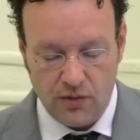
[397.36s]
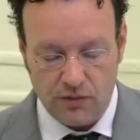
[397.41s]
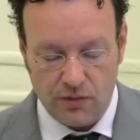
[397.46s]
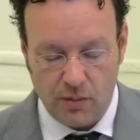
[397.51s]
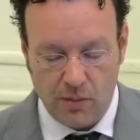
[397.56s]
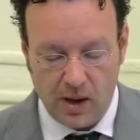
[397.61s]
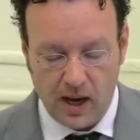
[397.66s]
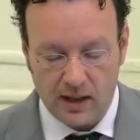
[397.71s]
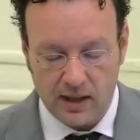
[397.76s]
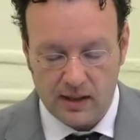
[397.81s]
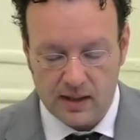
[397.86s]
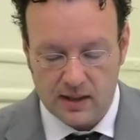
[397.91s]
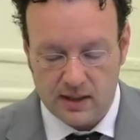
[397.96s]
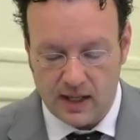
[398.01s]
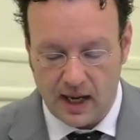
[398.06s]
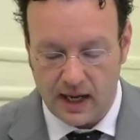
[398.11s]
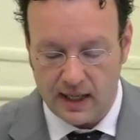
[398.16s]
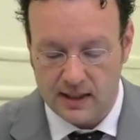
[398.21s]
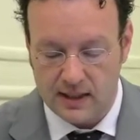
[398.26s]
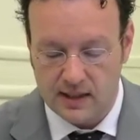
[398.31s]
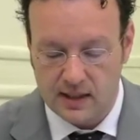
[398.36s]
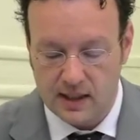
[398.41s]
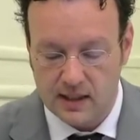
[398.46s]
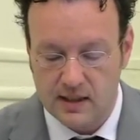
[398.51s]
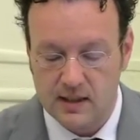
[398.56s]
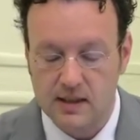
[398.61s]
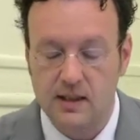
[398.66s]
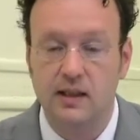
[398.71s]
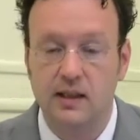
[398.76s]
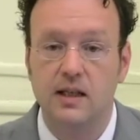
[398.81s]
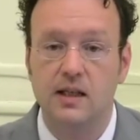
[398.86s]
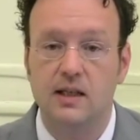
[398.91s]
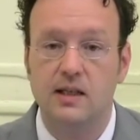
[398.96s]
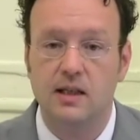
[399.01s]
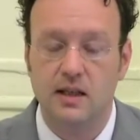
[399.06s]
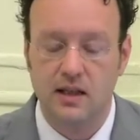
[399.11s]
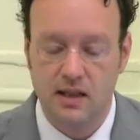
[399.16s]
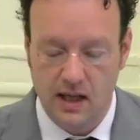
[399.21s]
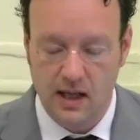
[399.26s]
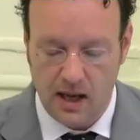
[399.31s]
from other sites and cities
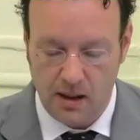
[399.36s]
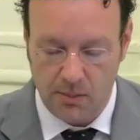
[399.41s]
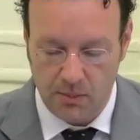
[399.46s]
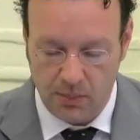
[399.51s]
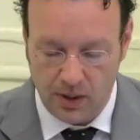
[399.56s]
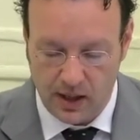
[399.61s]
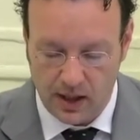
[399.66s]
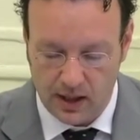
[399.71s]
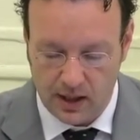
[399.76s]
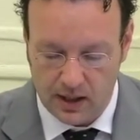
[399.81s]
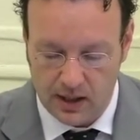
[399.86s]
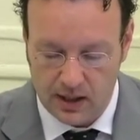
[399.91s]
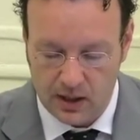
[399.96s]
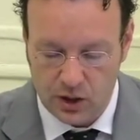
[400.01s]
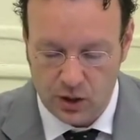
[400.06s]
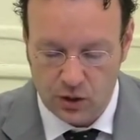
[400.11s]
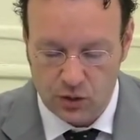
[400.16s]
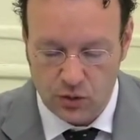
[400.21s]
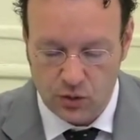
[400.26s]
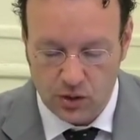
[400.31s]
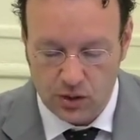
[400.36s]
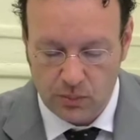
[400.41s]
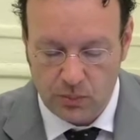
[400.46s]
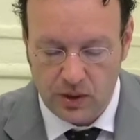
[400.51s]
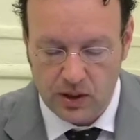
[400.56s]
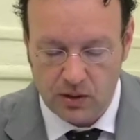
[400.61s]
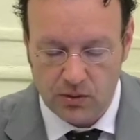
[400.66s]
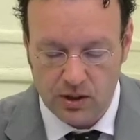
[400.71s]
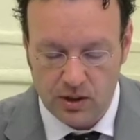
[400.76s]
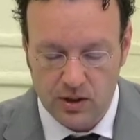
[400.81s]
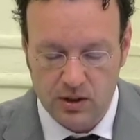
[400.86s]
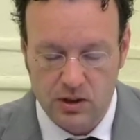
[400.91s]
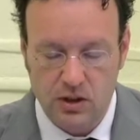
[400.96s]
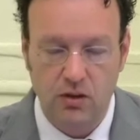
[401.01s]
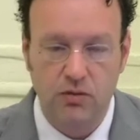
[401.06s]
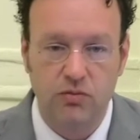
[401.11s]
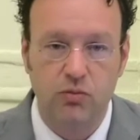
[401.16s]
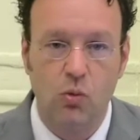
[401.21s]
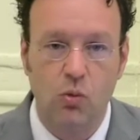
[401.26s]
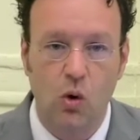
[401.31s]
in the empire during periods
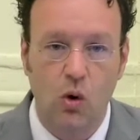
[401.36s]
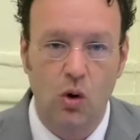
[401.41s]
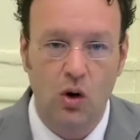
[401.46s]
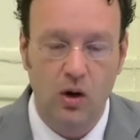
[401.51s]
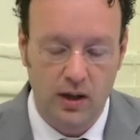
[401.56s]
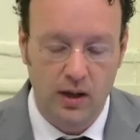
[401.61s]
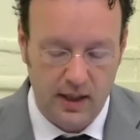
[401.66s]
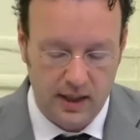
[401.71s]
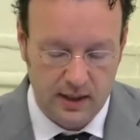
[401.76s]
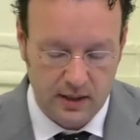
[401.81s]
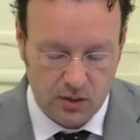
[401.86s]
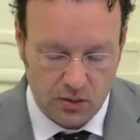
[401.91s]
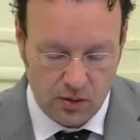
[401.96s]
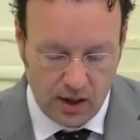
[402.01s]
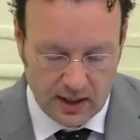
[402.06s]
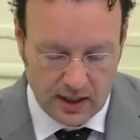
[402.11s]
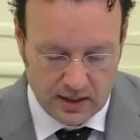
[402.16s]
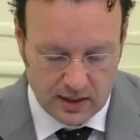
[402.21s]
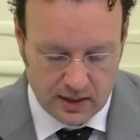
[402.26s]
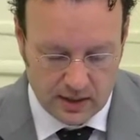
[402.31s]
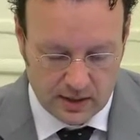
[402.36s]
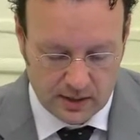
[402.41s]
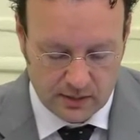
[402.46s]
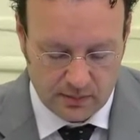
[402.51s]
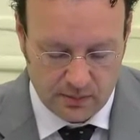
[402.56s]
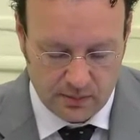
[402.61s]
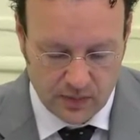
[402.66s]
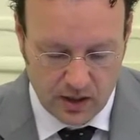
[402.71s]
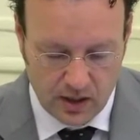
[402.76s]
of war and crisis.